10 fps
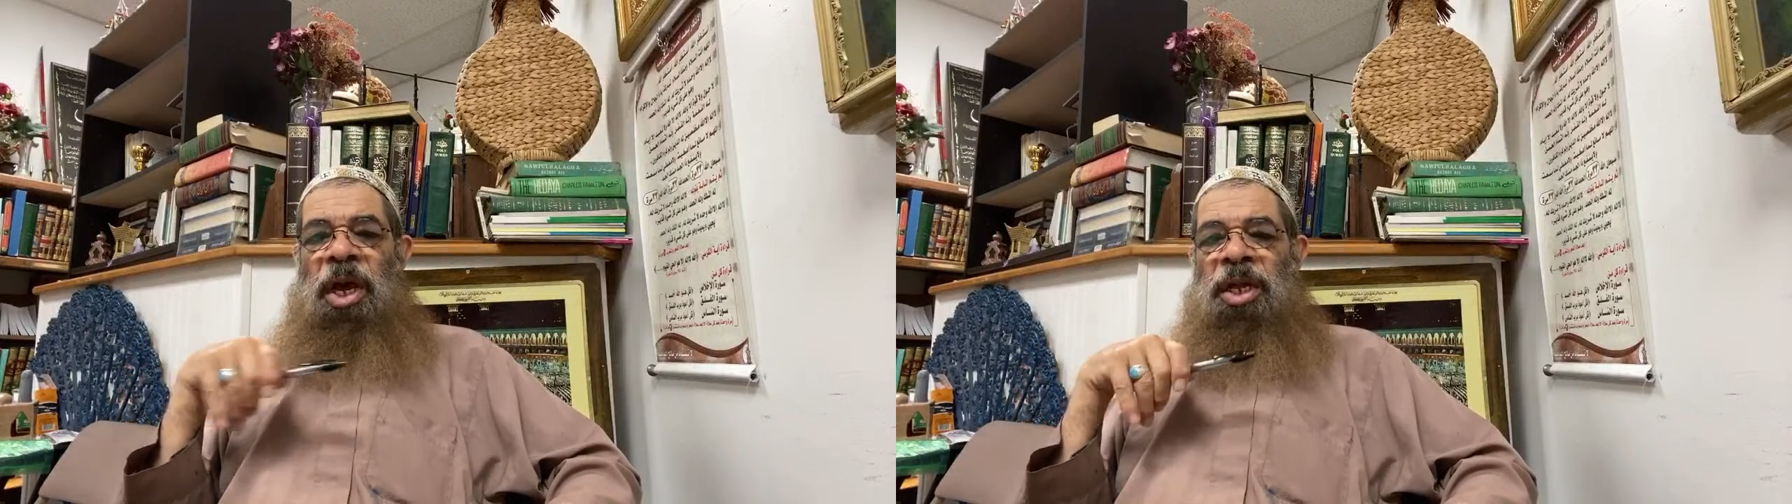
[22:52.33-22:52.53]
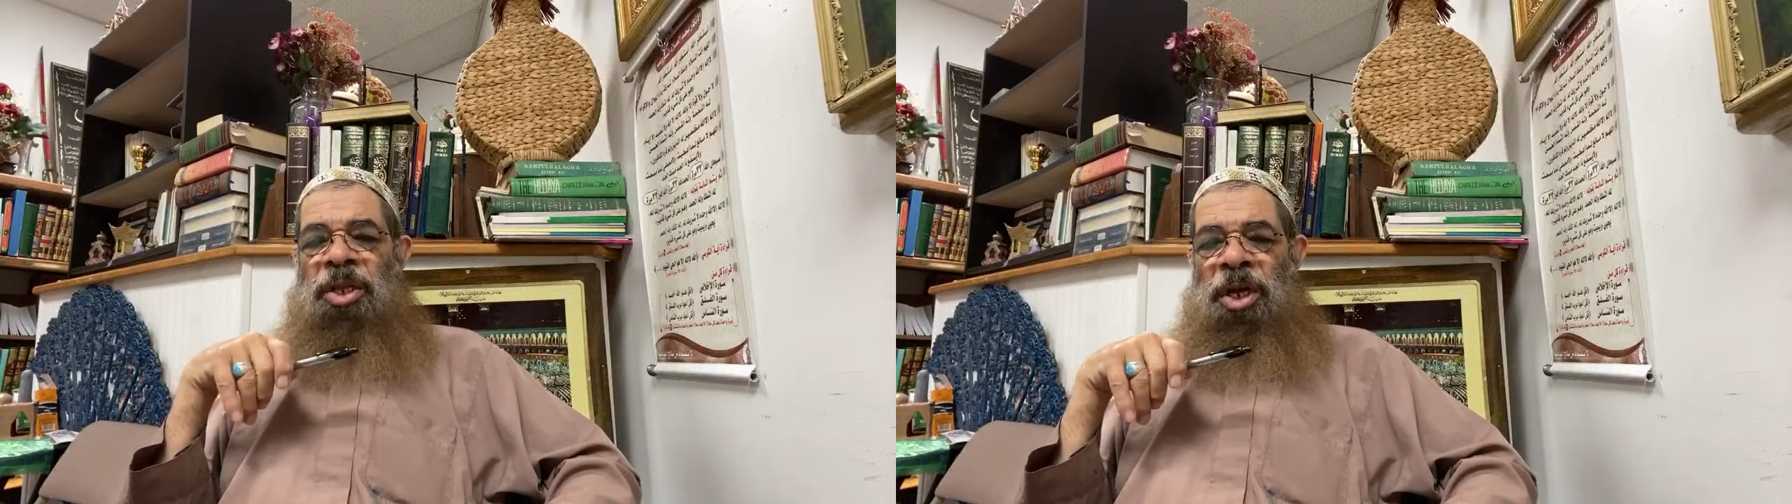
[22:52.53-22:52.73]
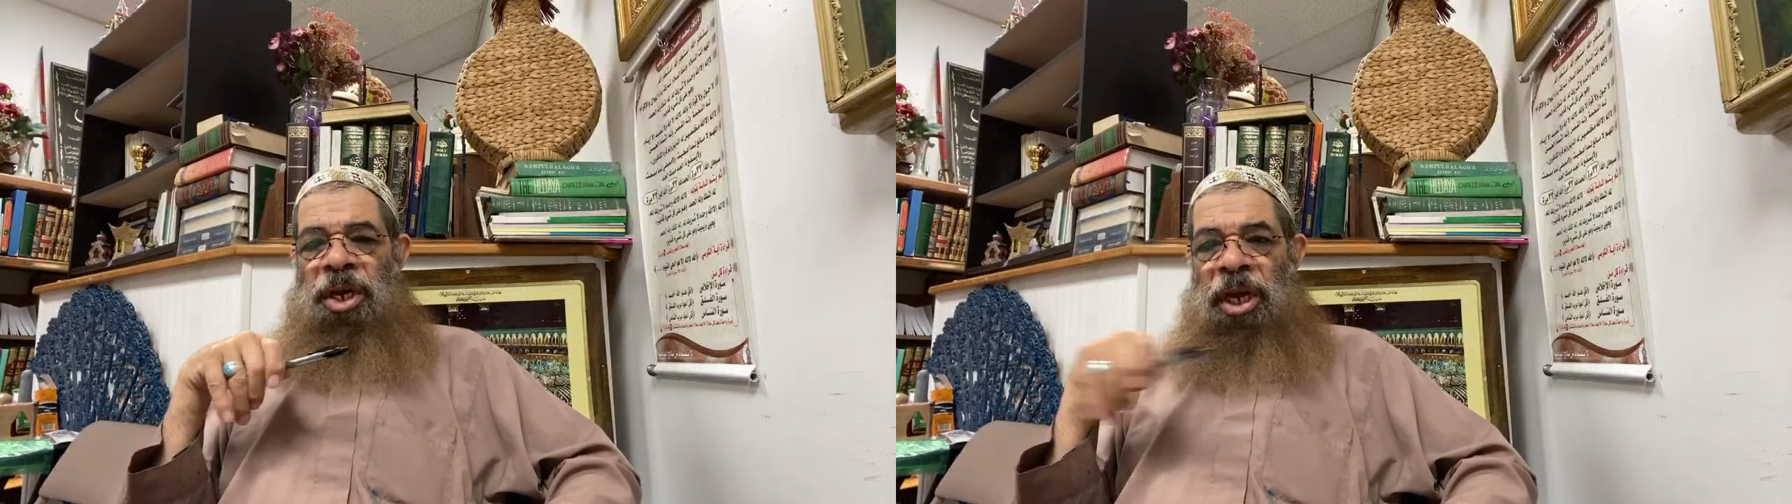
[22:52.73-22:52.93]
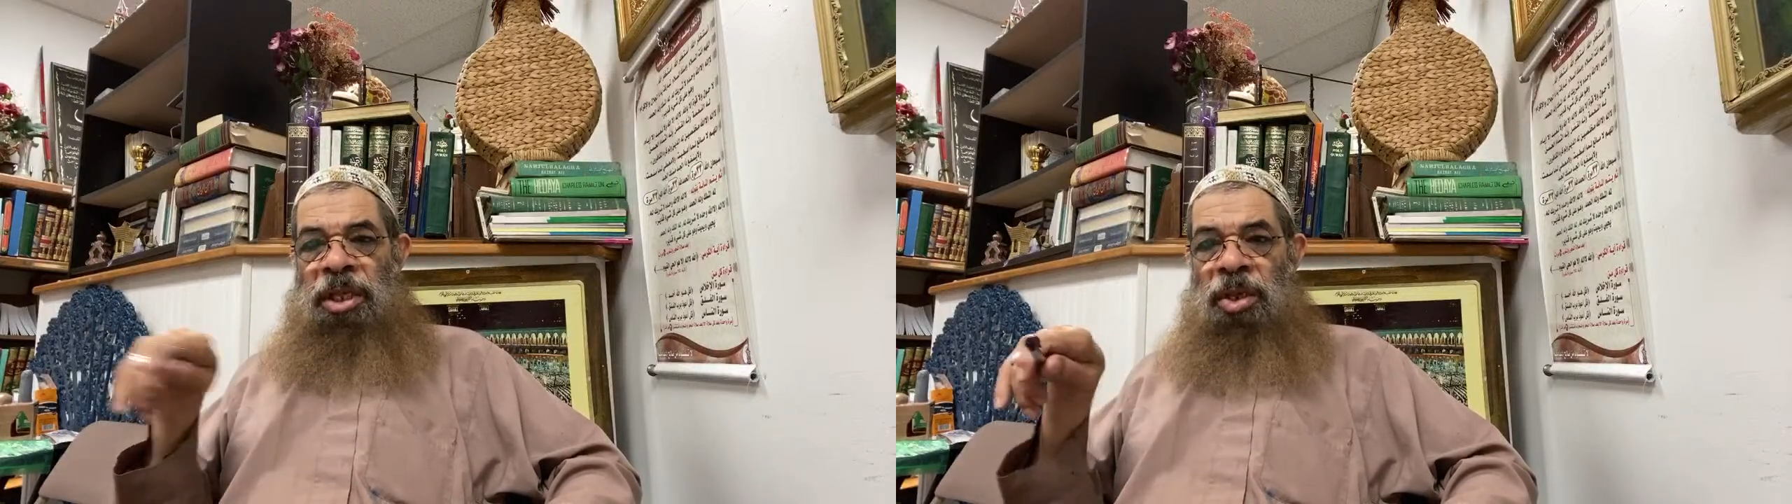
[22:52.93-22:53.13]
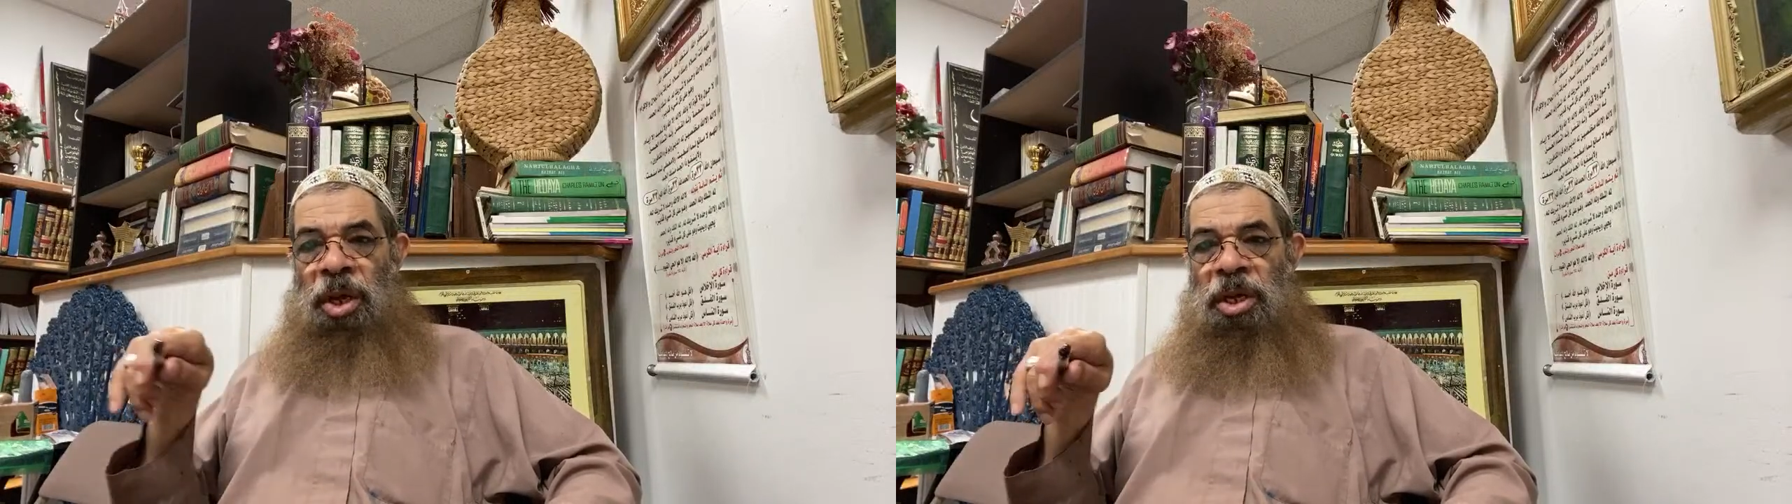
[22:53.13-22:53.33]
and her
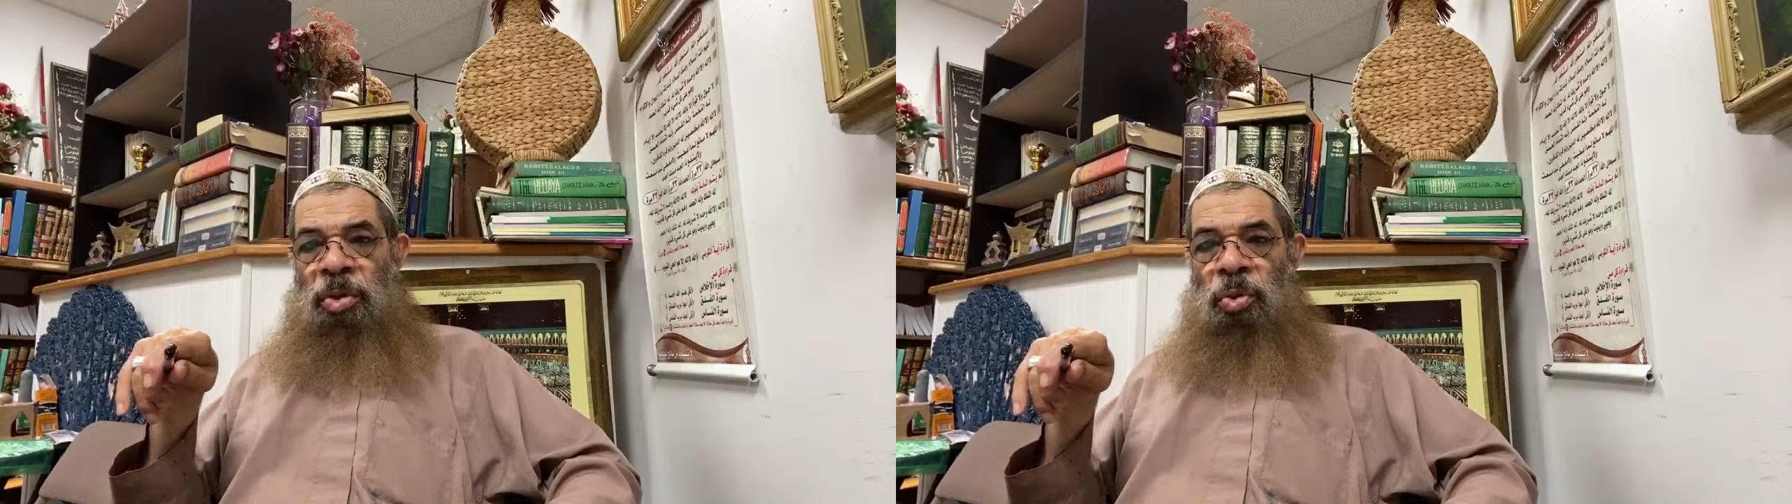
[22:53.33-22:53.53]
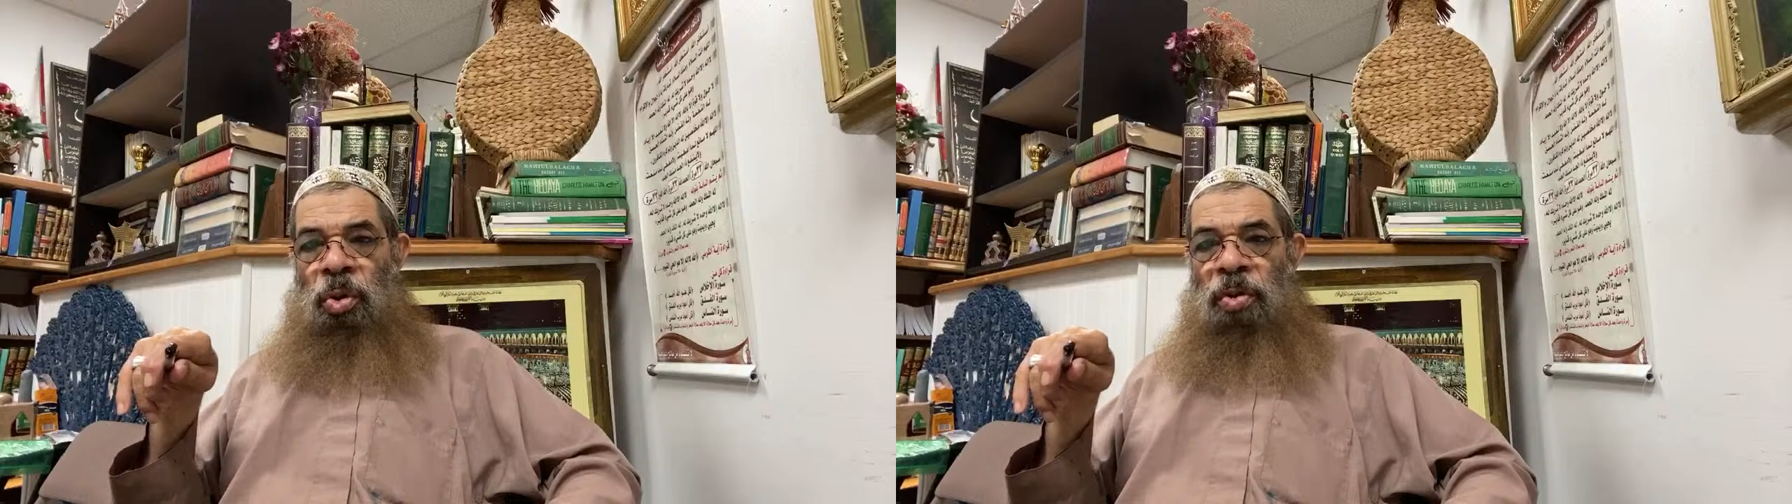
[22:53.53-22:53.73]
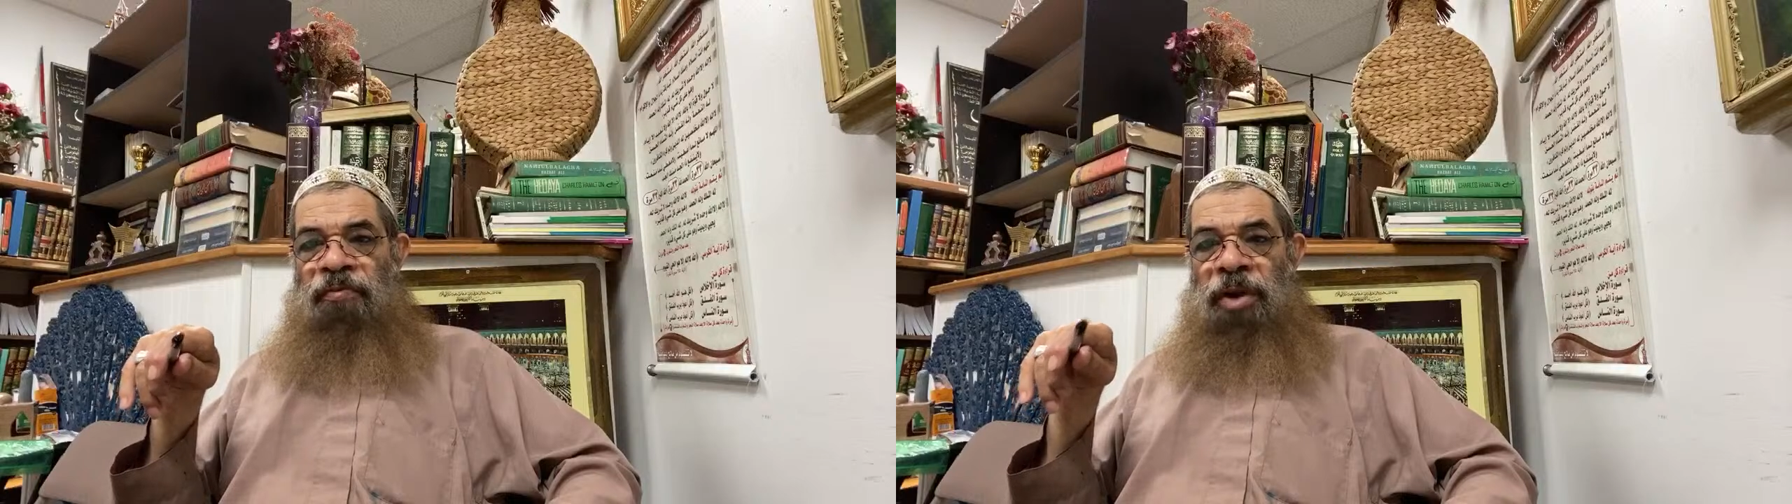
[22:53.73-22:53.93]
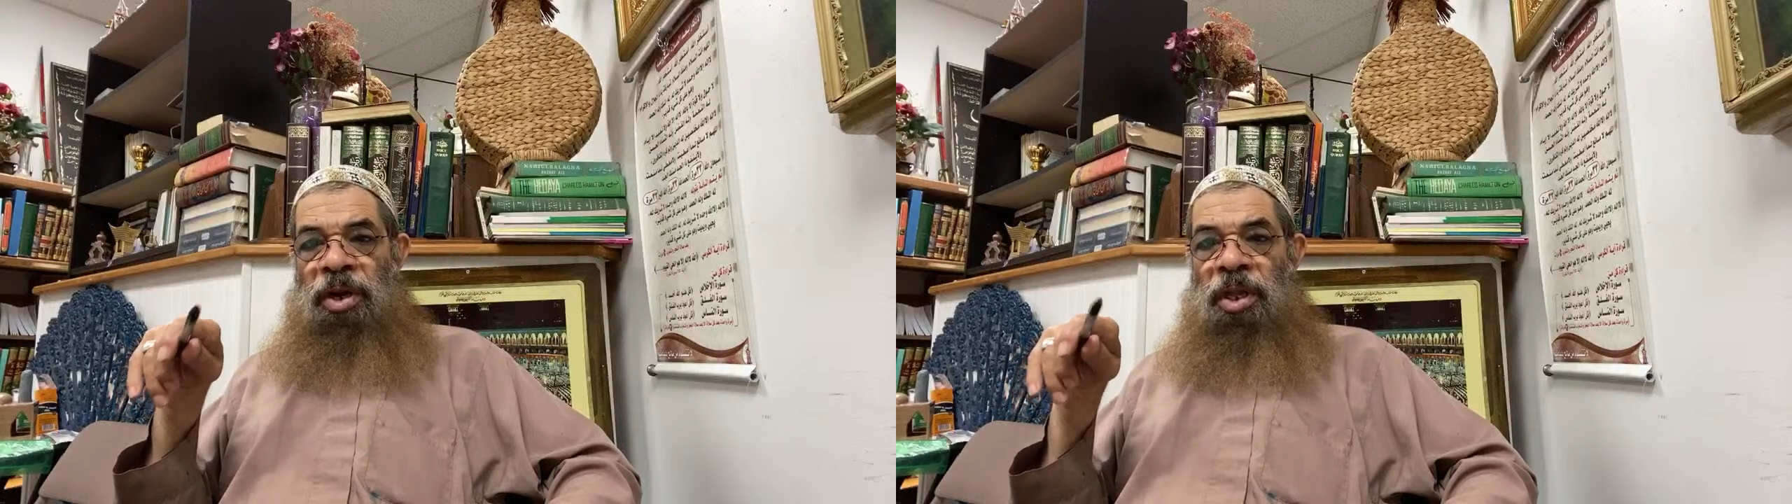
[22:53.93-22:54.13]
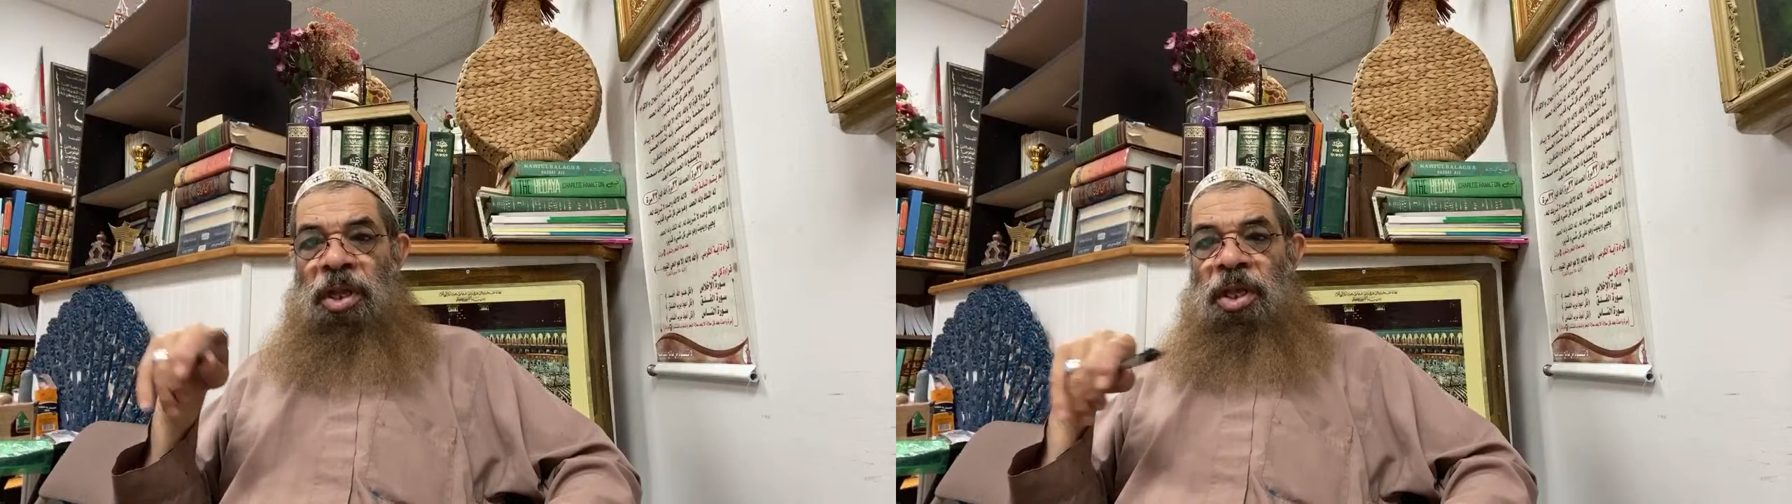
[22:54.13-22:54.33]
iddah is over,